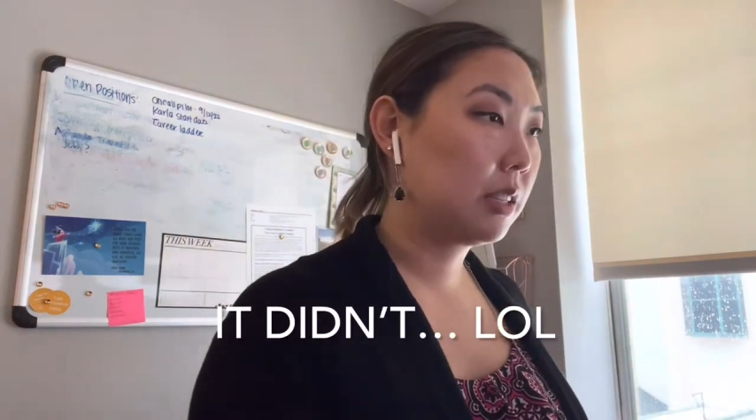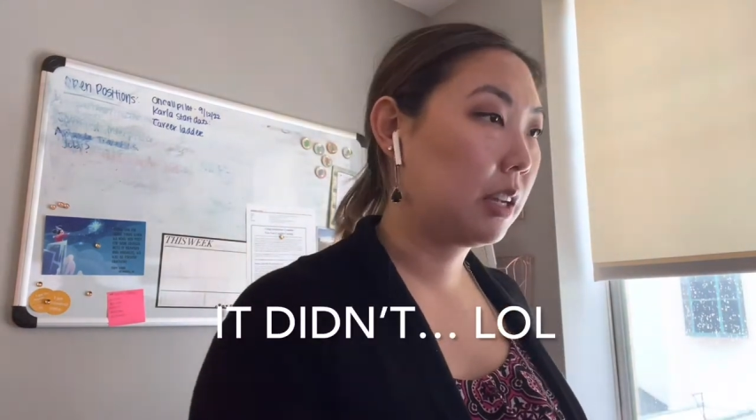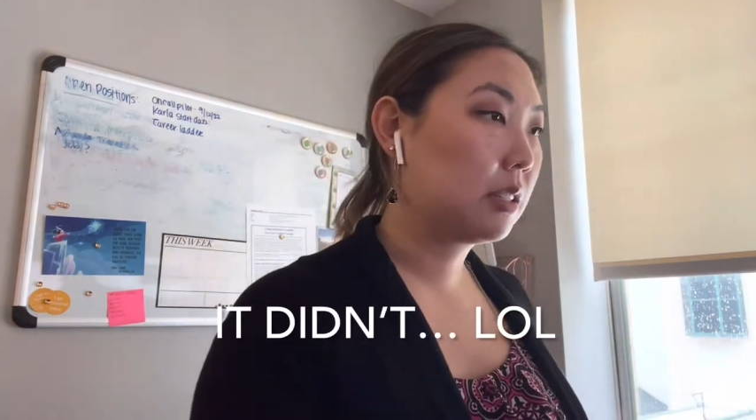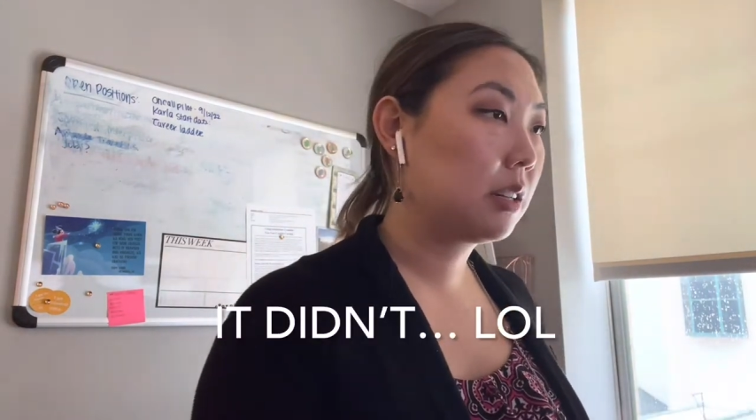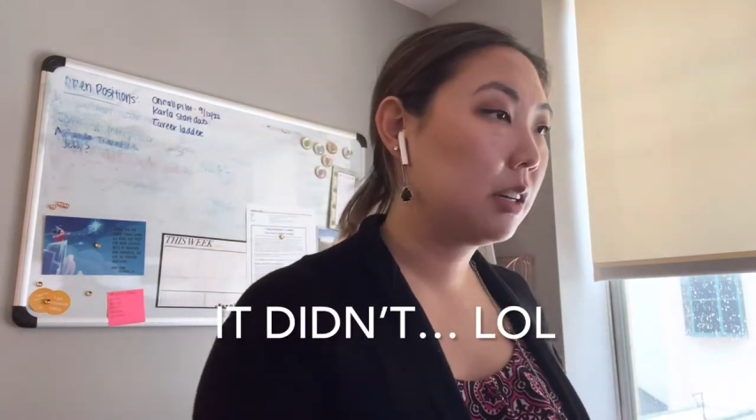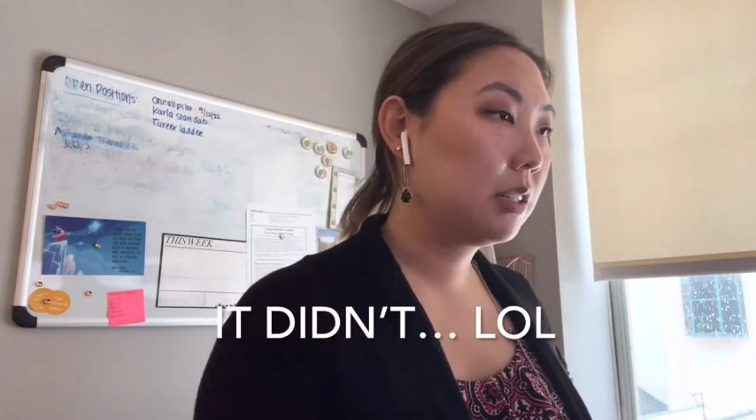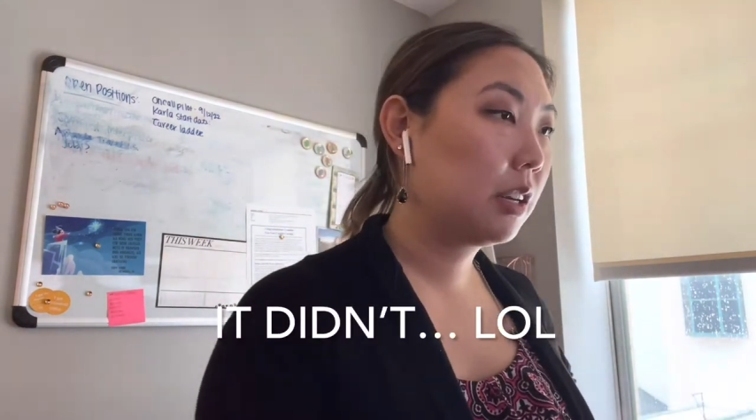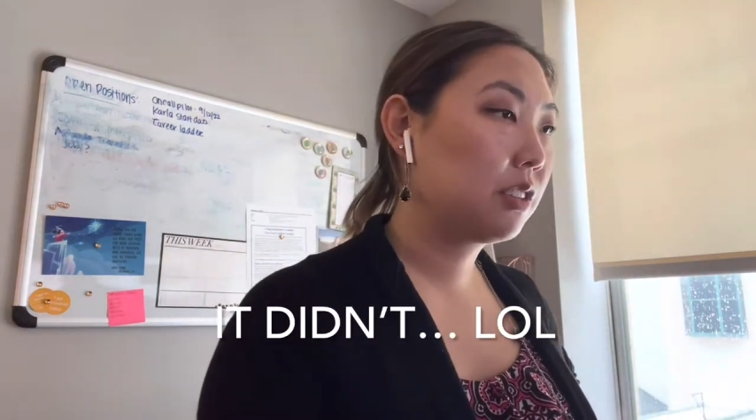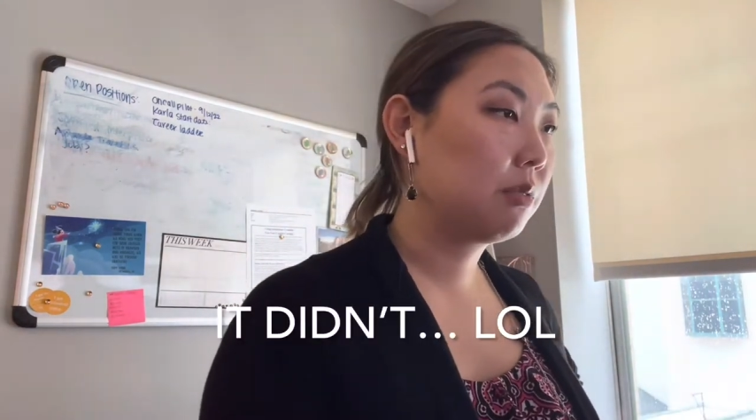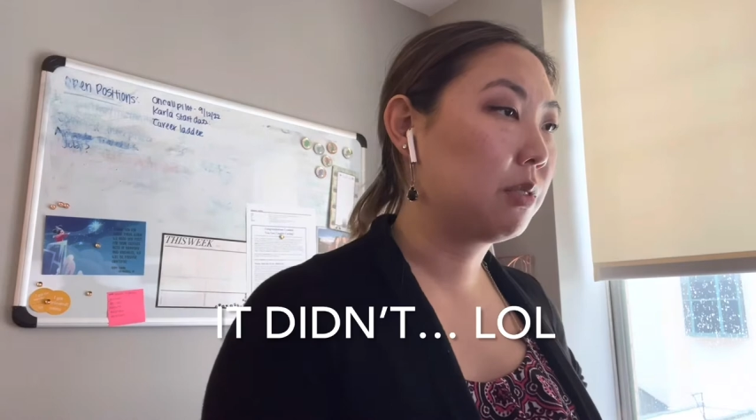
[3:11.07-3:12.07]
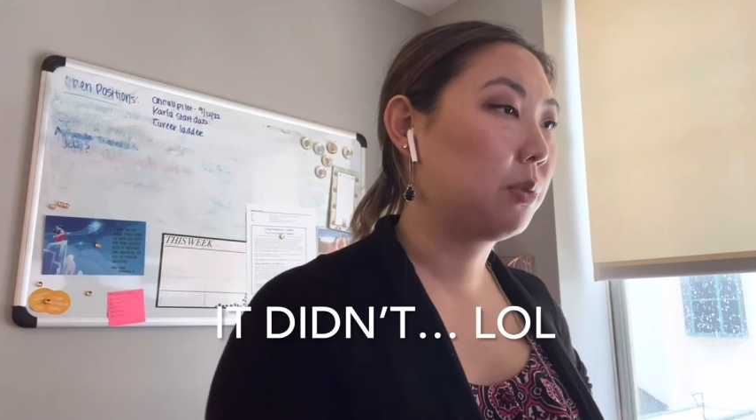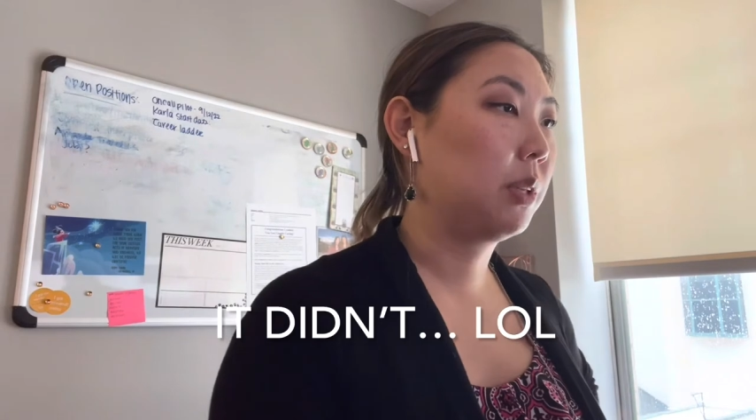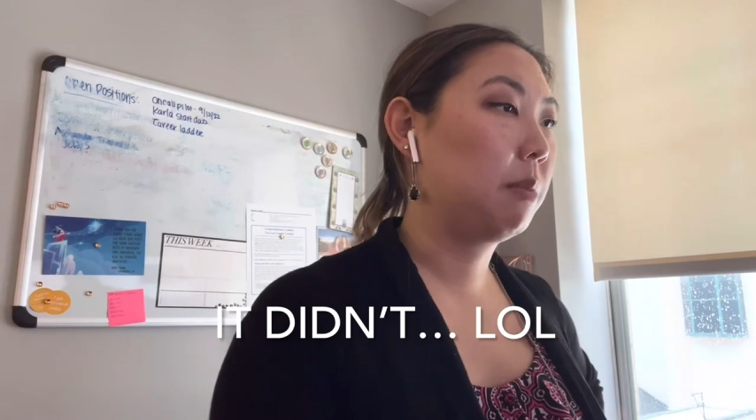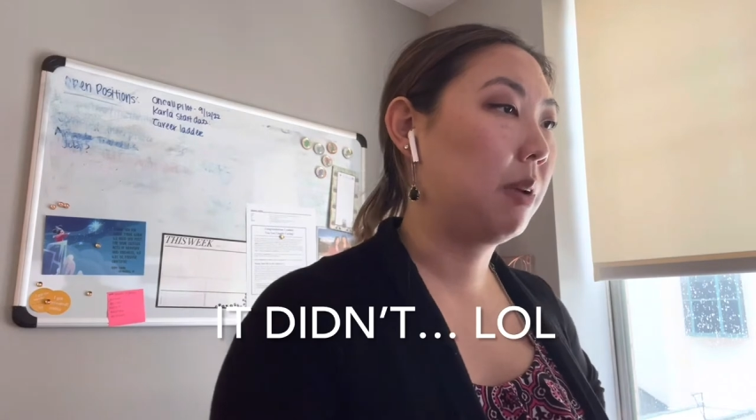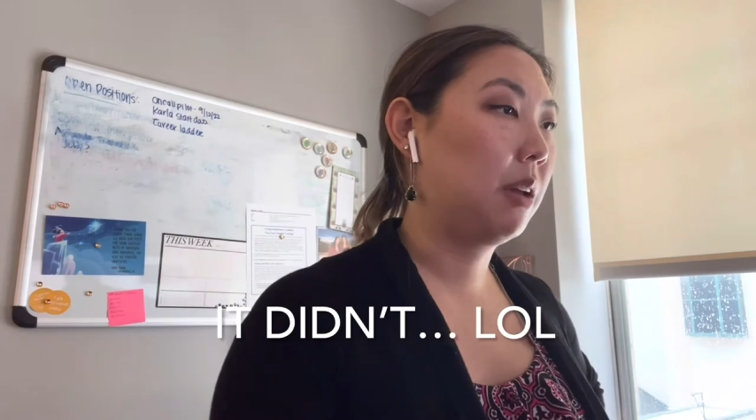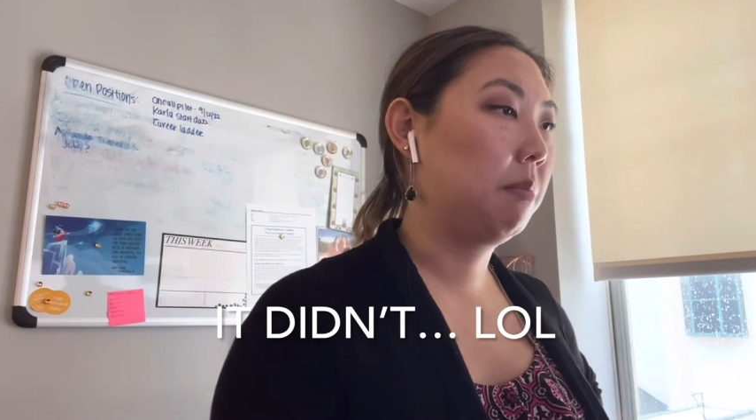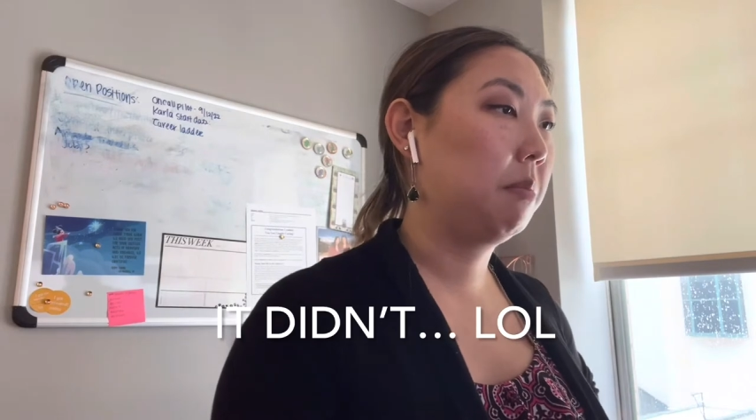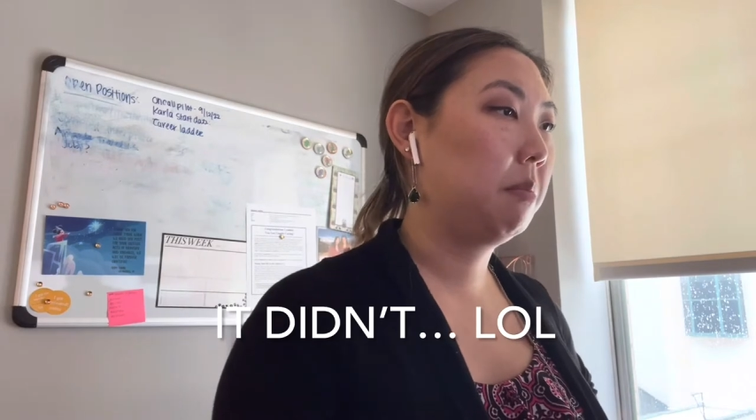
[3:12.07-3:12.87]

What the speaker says: That study session was really my